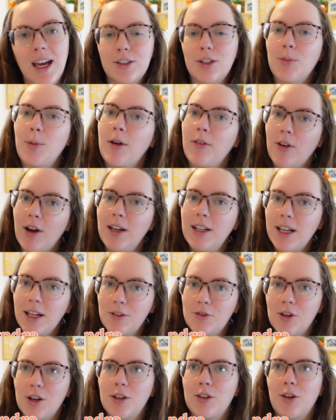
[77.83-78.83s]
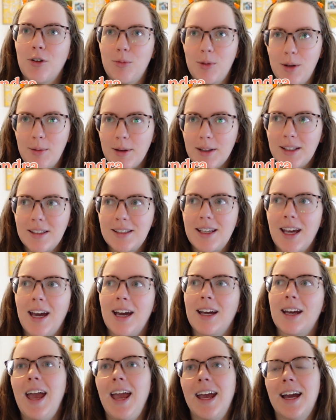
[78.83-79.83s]
So my friend Kendra told me about this
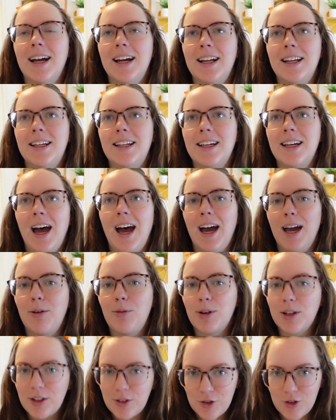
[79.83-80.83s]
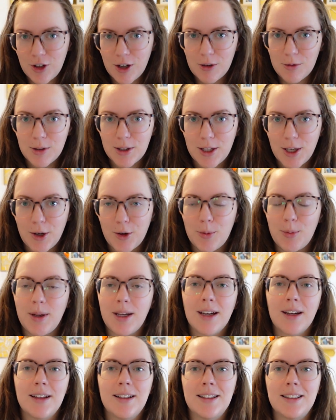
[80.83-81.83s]
hack and I wanted to share it with you
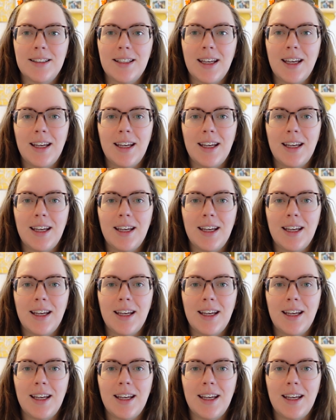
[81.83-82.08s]
because